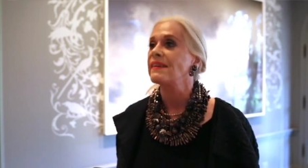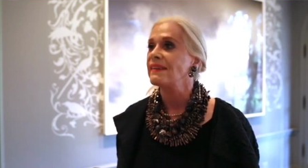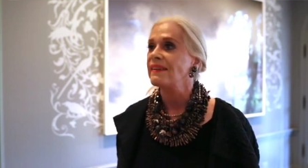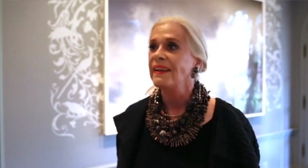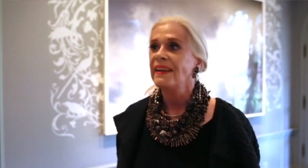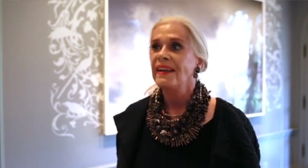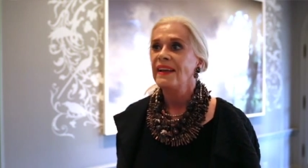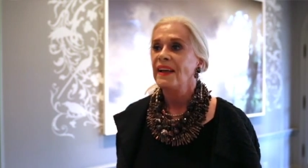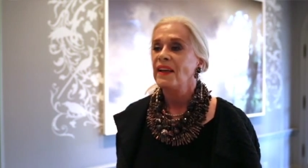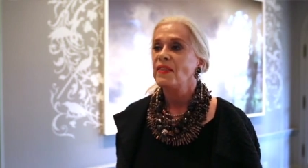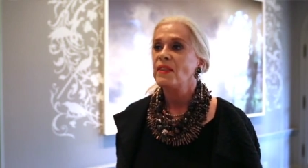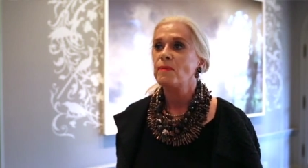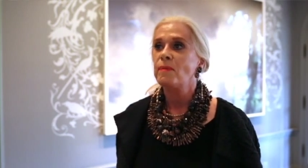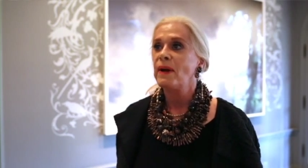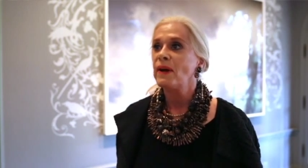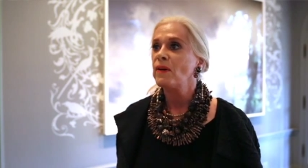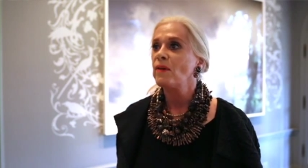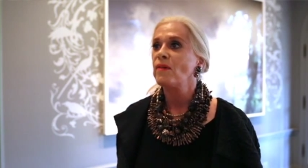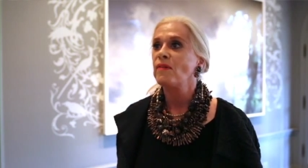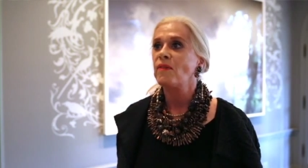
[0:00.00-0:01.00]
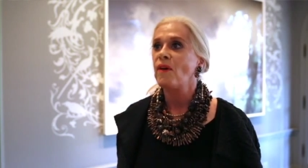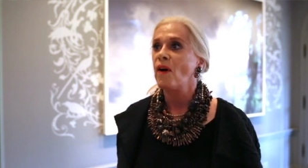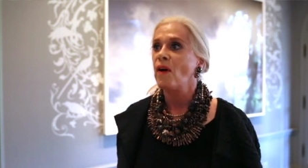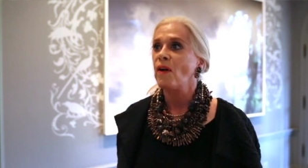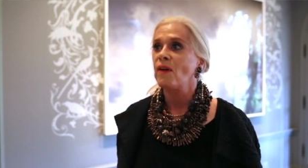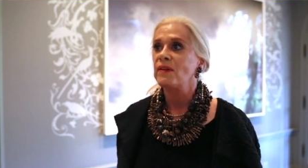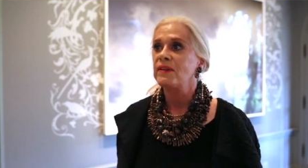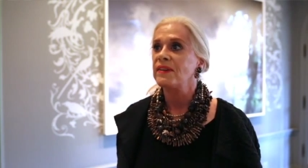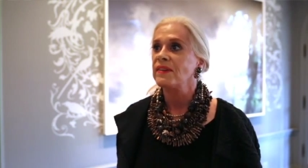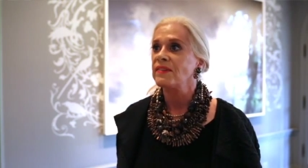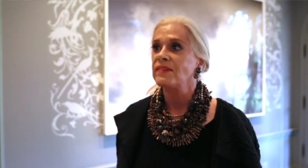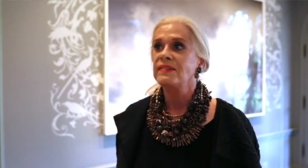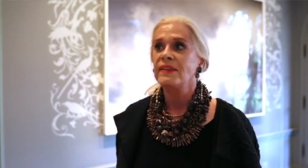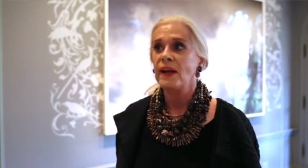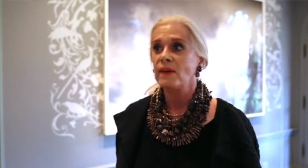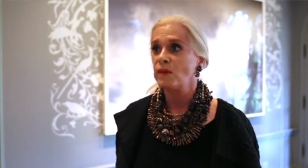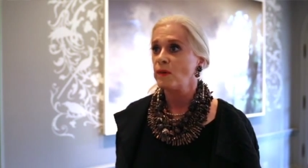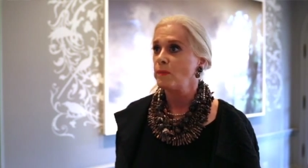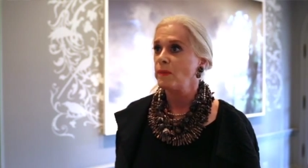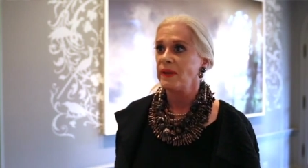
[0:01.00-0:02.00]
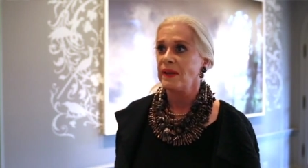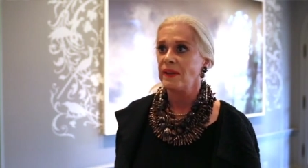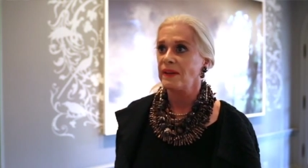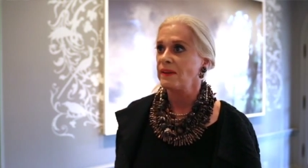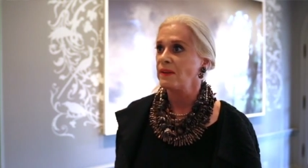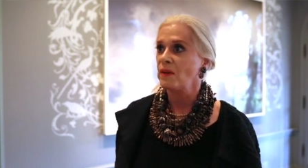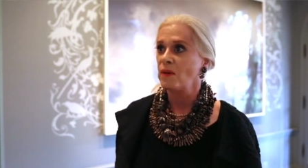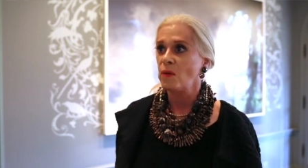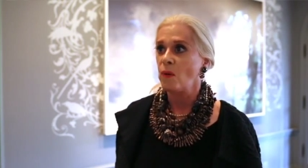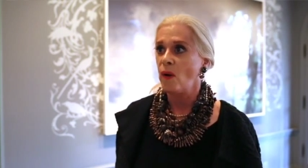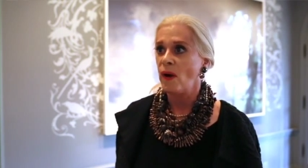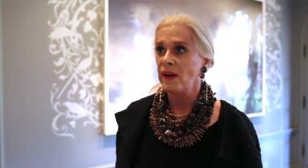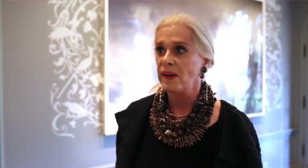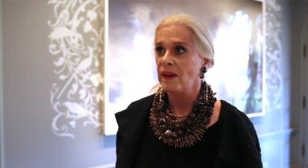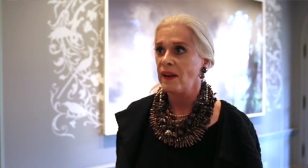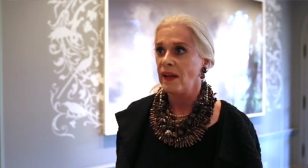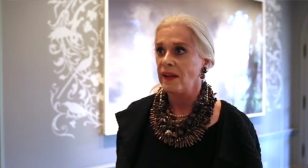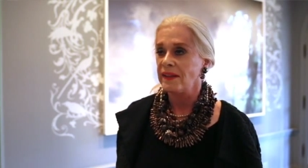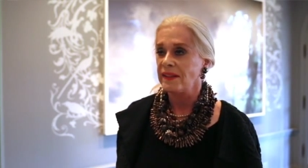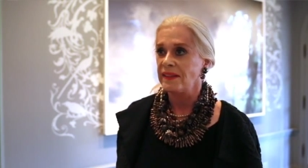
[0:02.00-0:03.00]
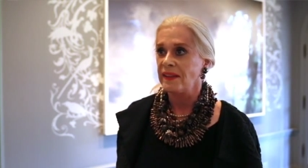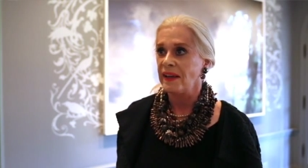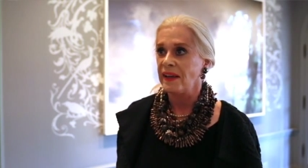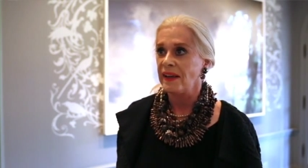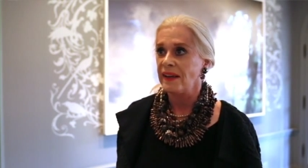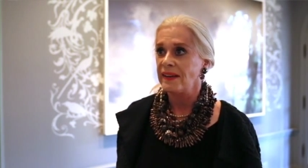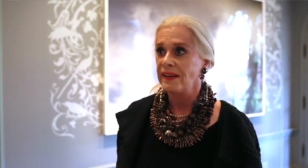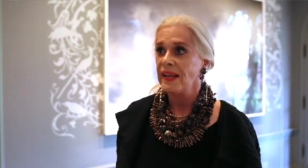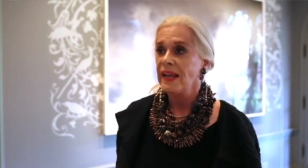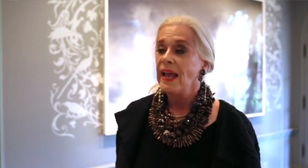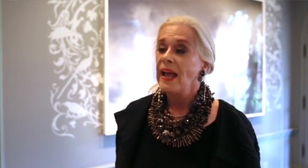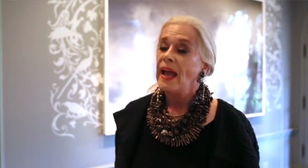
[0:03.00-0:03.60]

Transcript: And the barrel vault has never been quite like that.